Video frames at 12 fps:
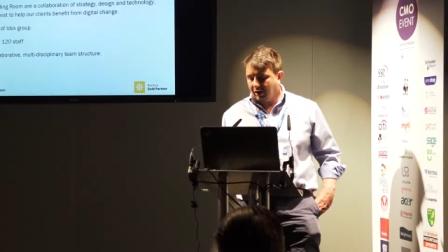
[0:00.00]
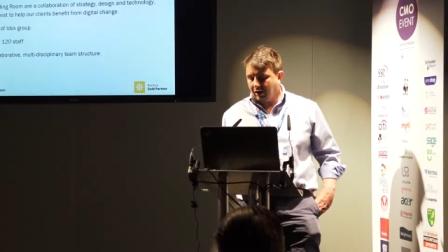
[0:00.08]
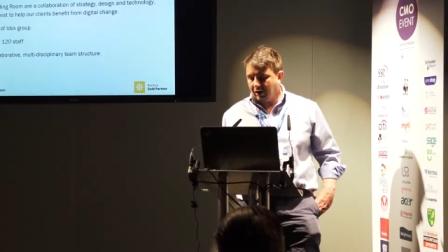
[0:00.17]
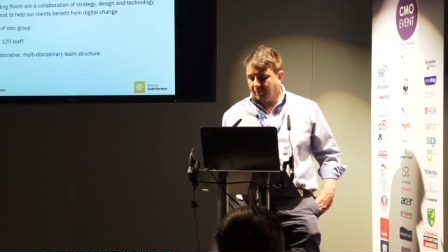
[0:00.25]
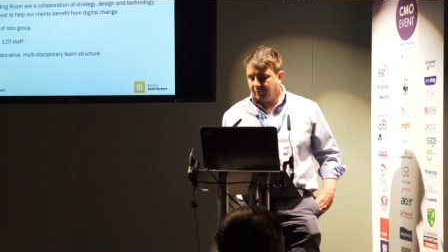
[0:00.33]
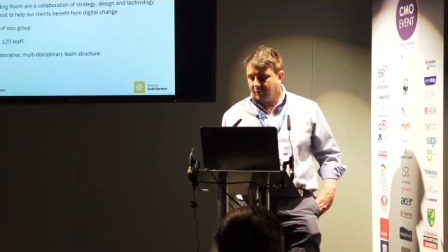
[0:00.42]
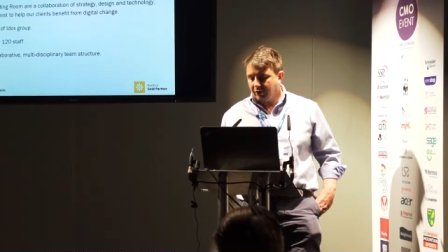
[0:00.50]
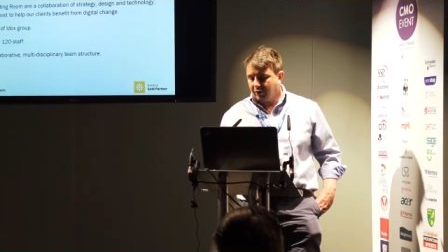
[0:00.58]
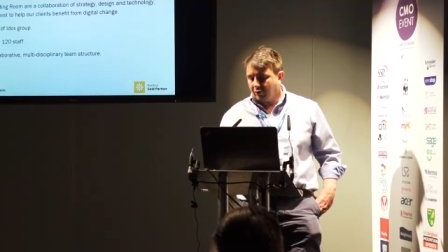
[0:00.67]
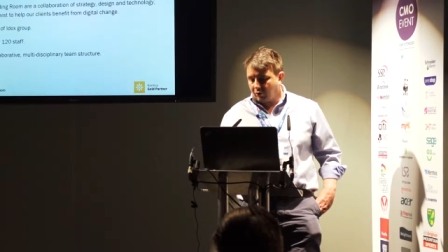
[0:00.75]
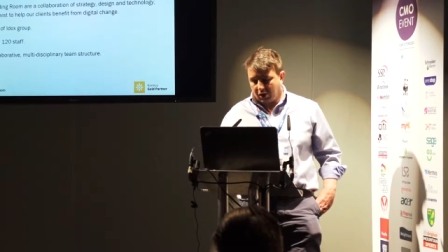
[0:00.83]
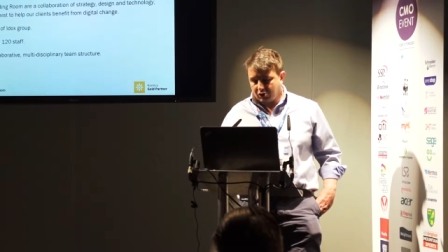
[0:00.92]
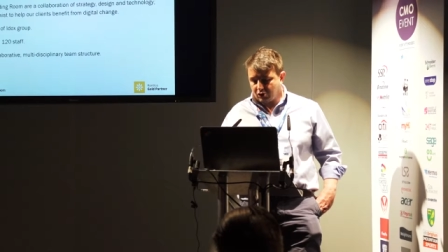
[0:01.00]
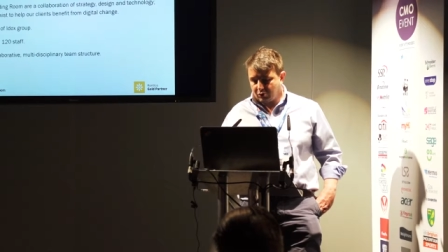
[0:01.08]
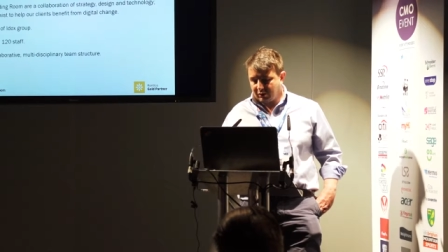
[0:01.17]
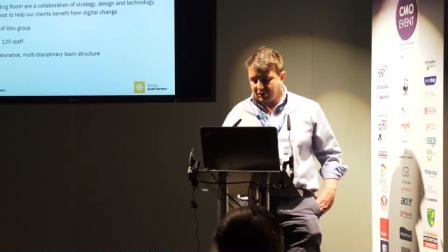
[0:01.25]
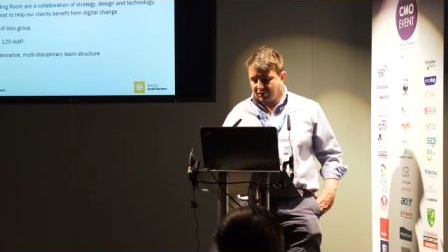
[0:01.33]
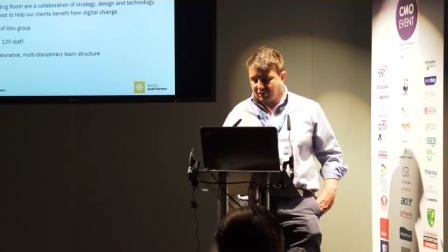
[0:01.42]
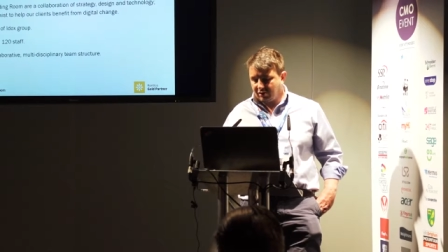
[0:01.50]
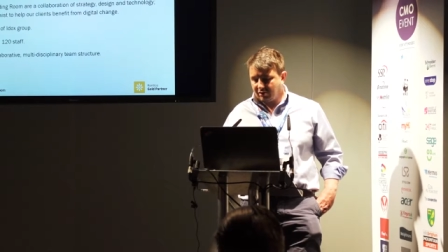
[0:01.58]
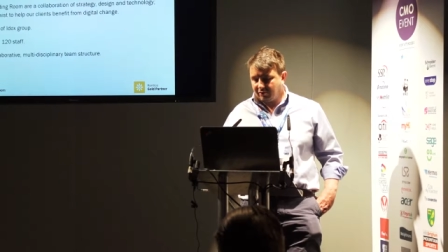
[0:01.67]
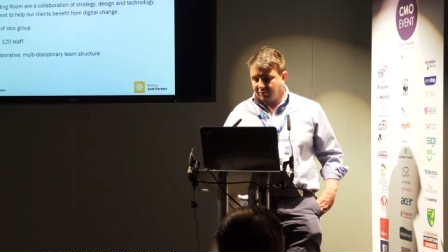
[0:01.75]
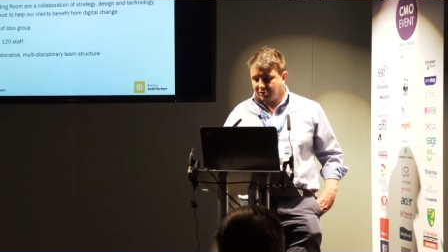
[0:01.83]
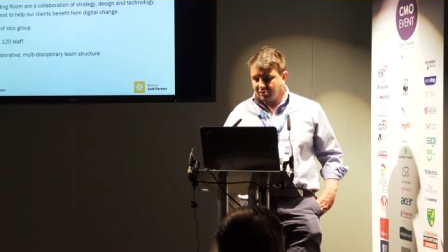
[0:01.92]
Um, we're 120
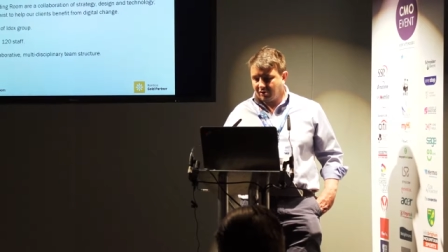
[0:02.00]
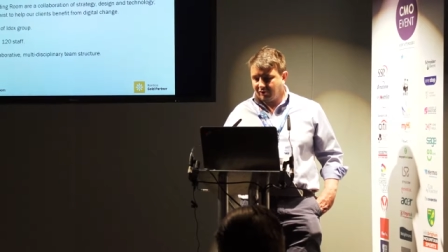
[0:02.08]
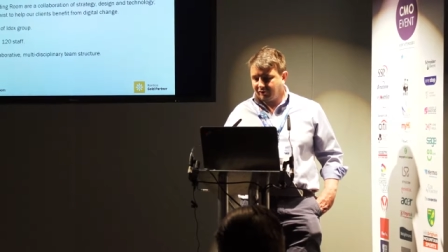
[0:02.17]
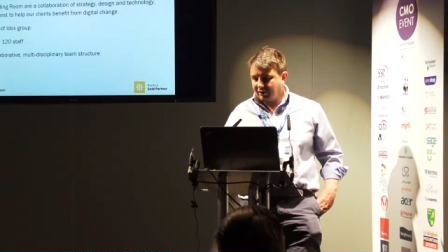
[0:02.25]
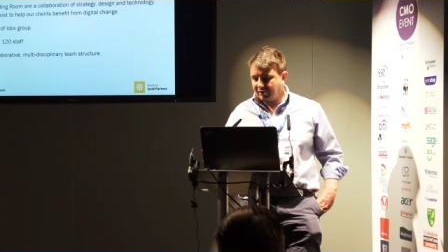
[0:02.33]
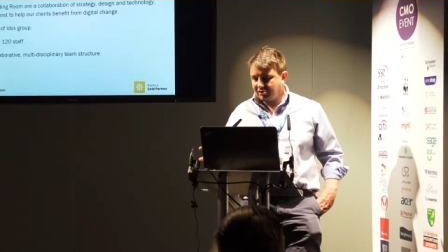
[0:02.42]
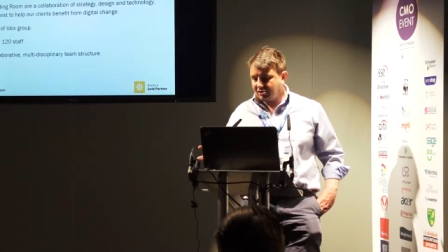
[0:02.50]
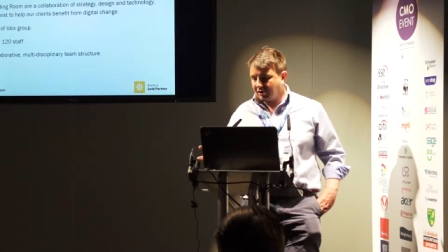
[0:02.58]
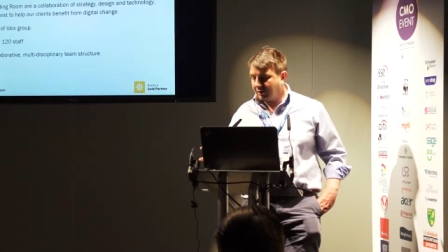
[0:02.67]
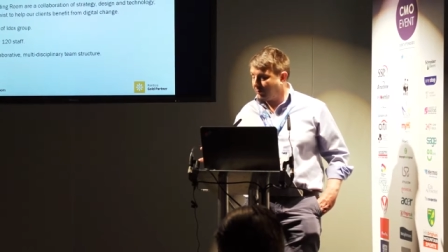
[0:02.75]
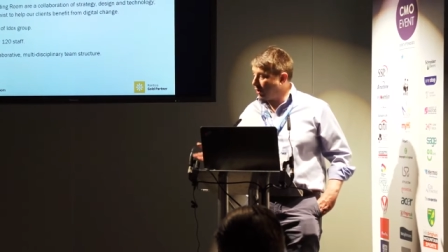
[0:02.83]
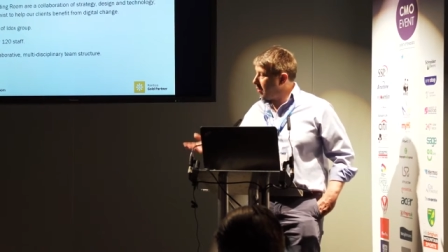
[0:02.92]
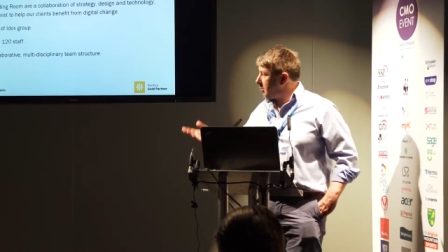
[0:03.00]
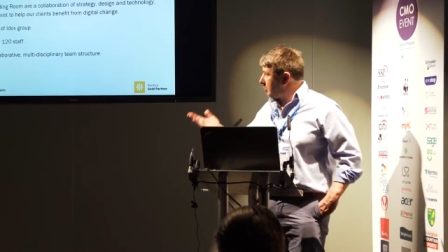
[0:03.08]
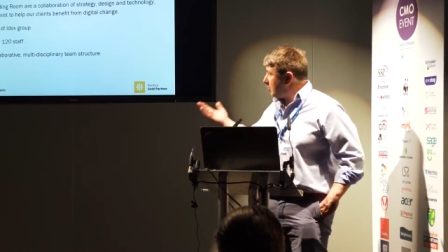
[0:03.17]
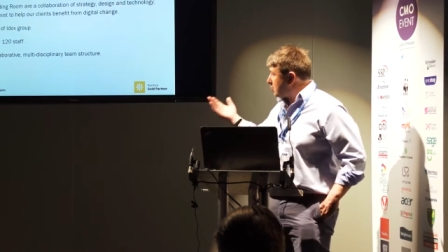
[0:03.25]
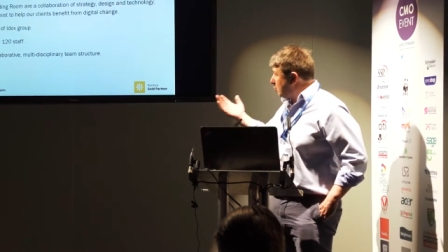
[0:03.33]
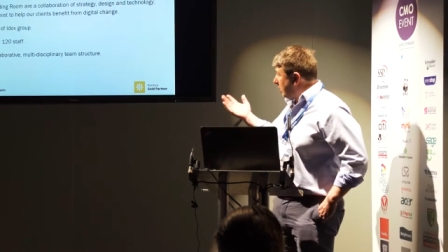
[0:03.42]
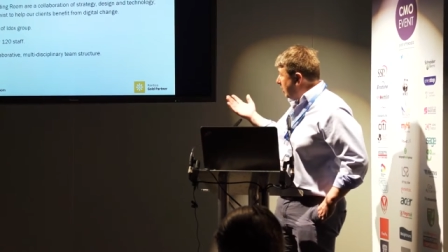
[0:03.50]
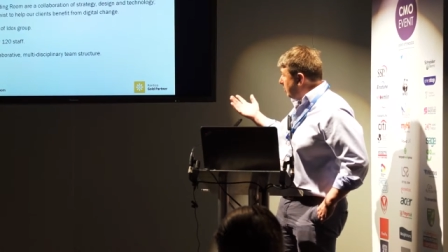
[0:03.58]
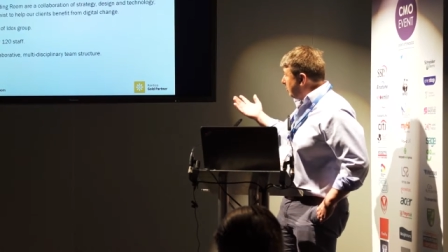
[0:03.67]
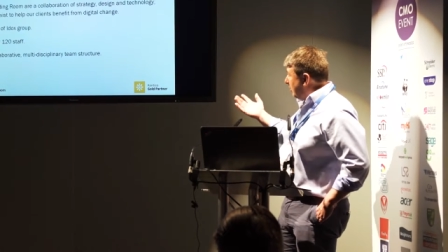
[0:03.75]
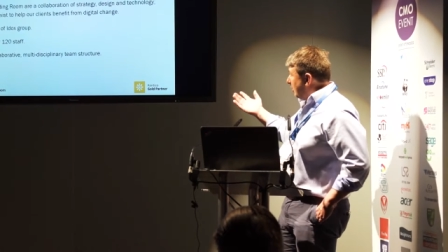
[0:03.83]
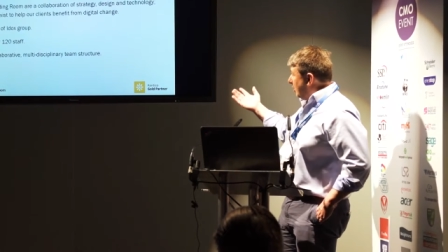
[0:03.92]
staff, staff, and as I'm a divisional head,